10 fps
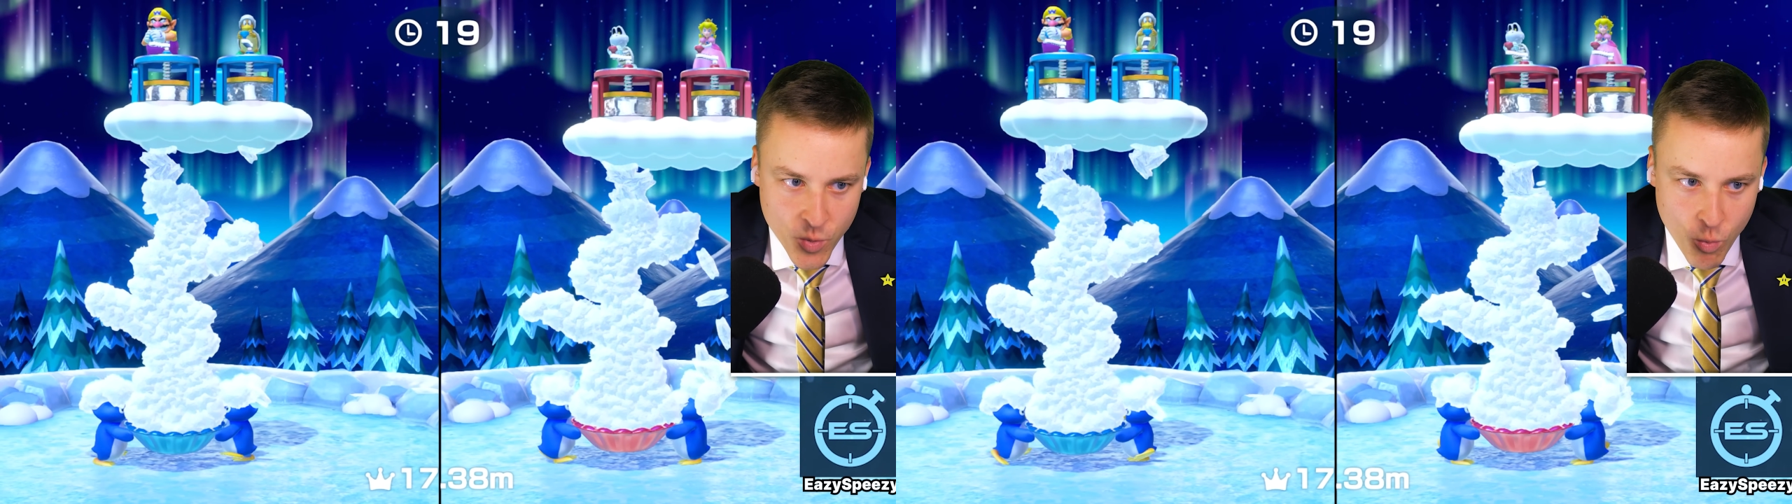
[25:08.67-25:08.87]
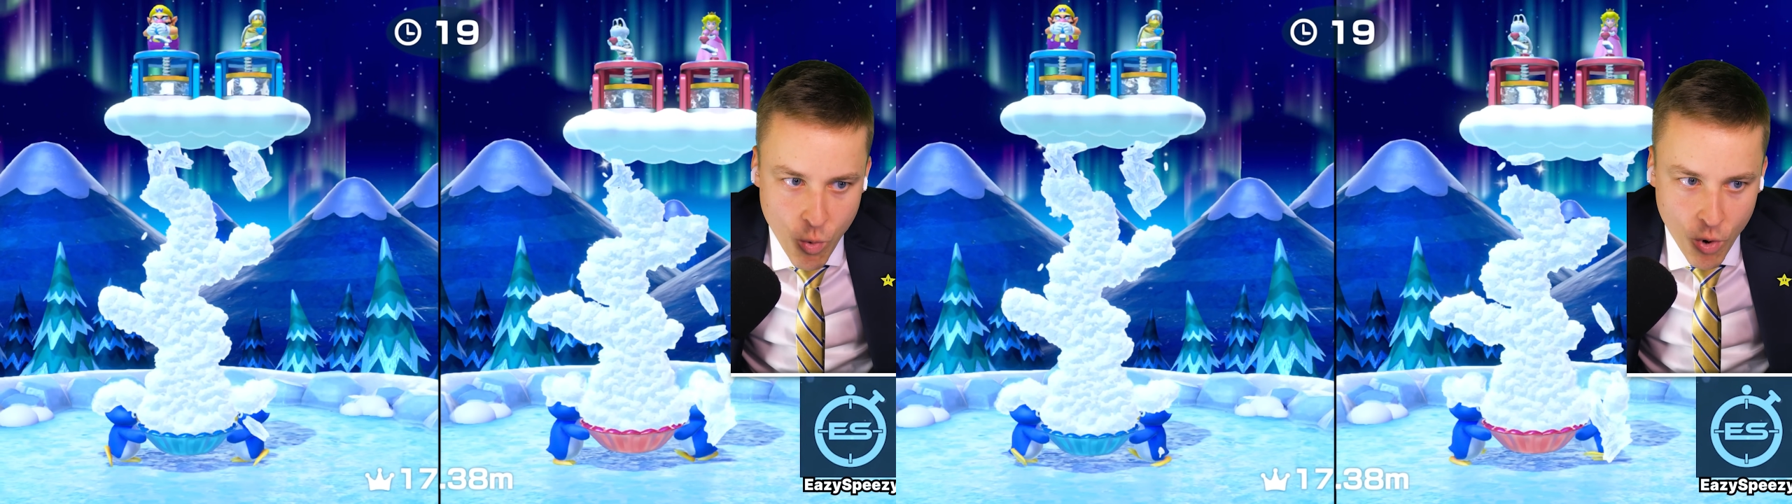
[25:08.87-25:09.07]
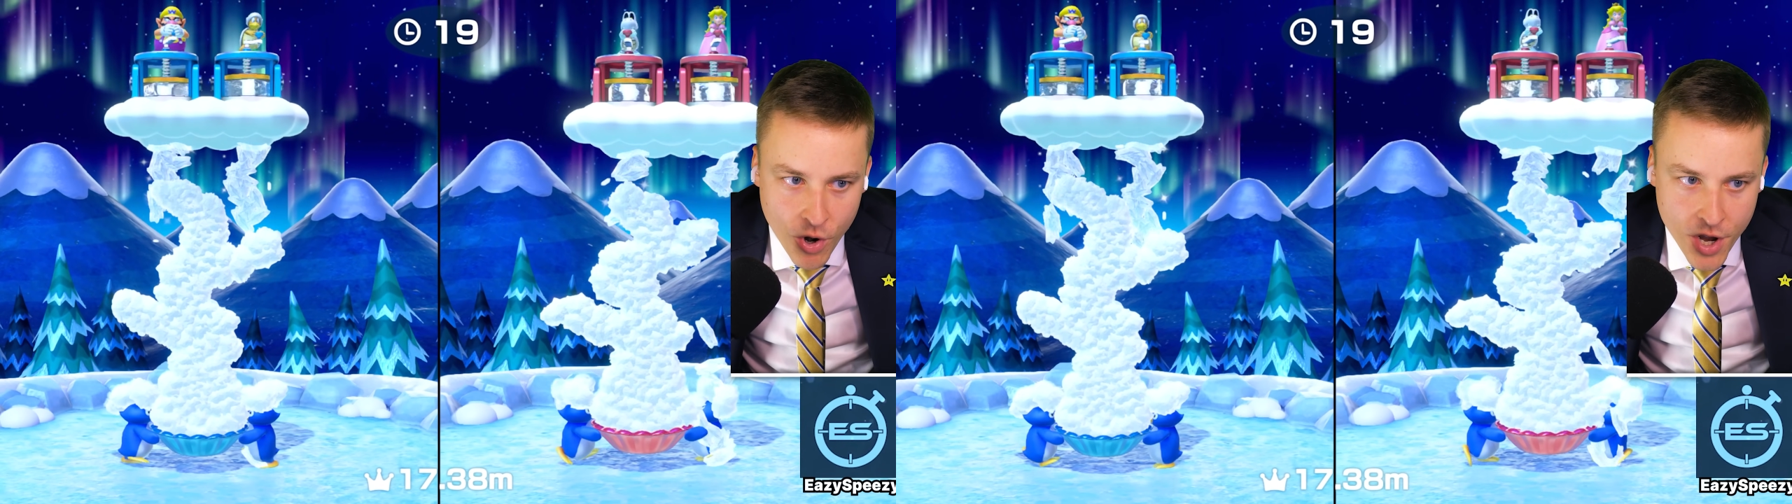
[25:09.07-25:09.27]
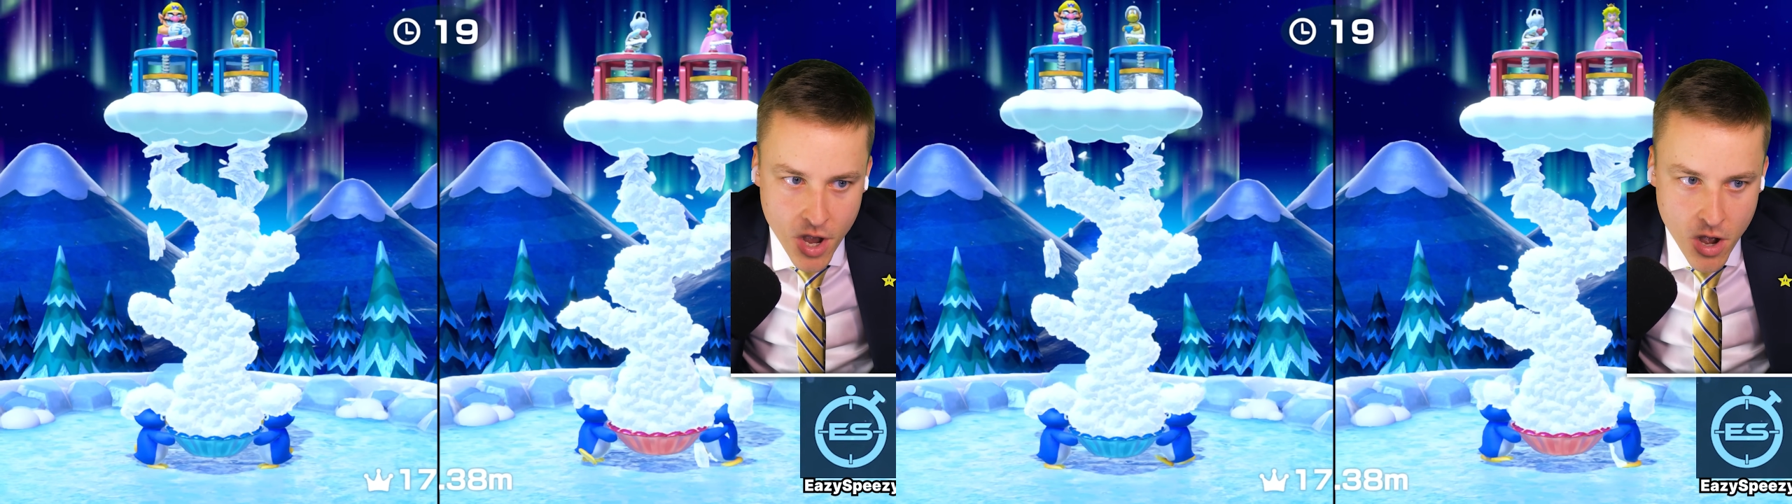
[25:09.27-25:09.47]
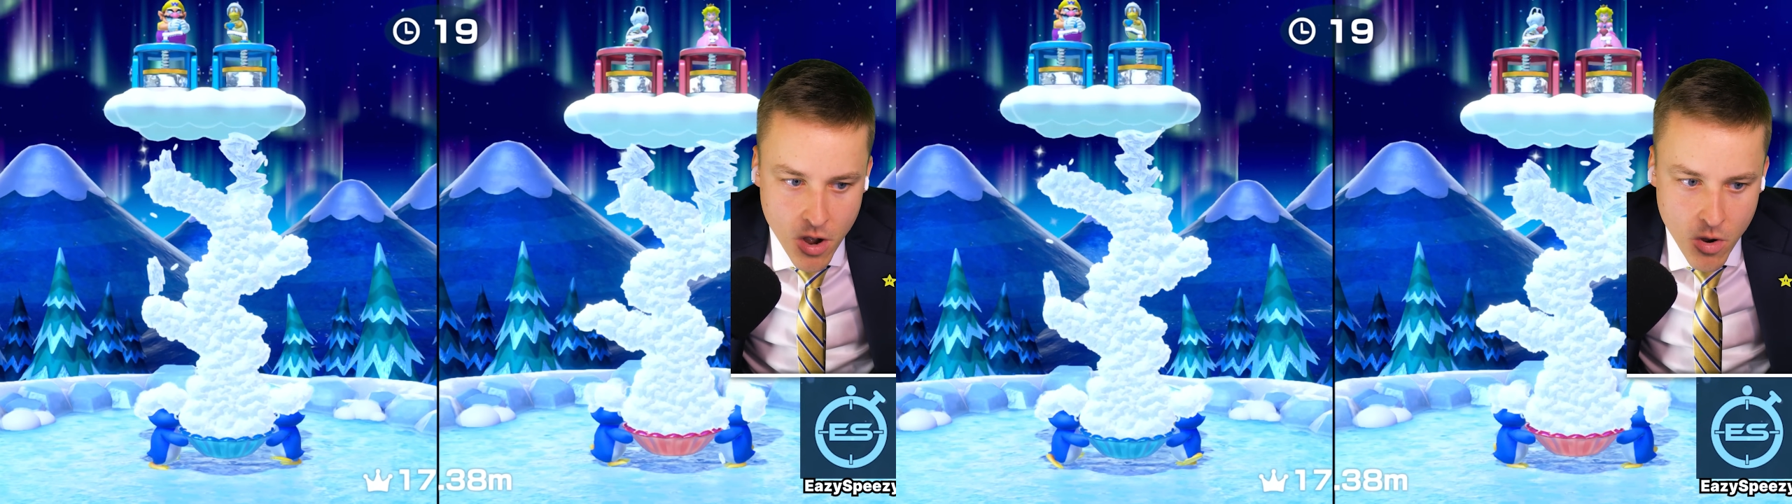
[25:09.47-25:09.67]

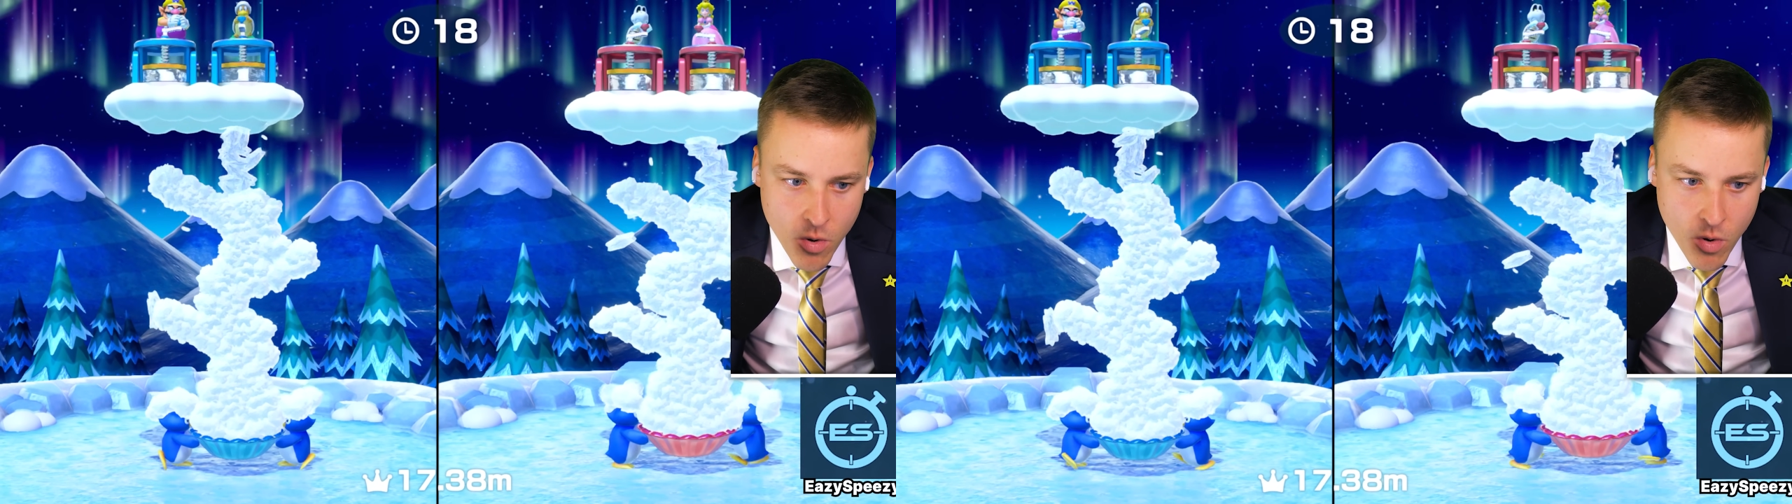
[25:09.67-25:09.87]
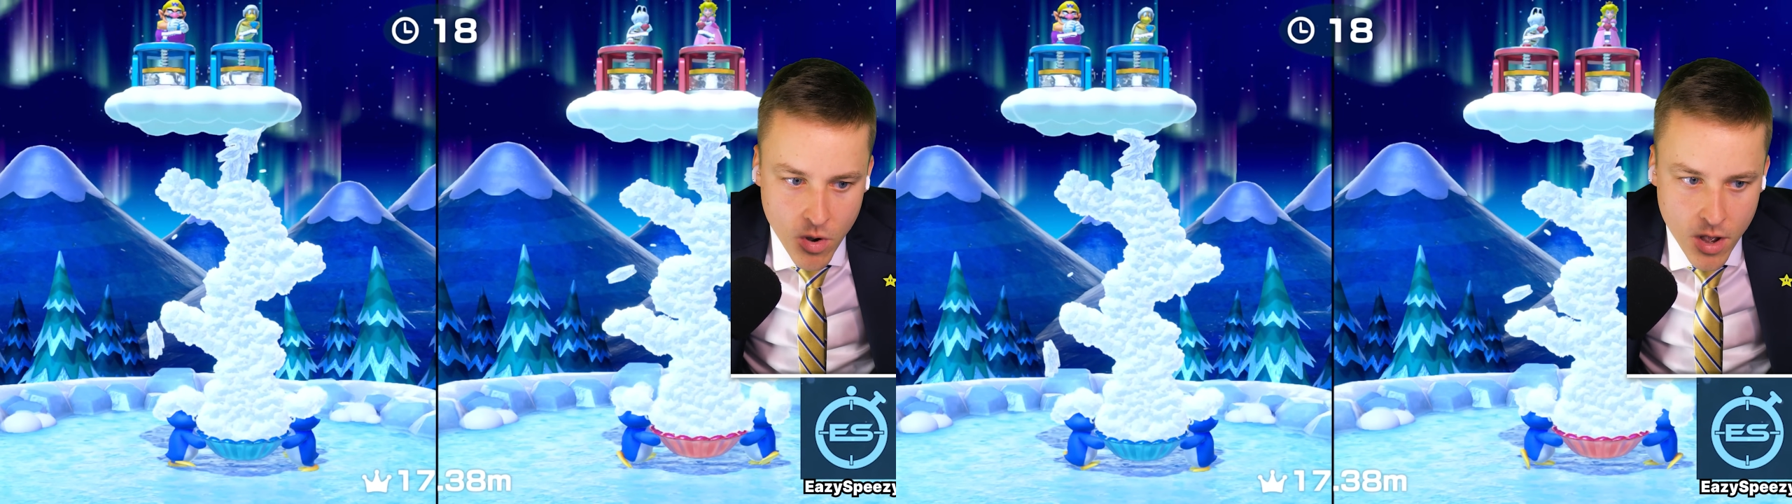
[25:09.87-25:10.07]
Wario,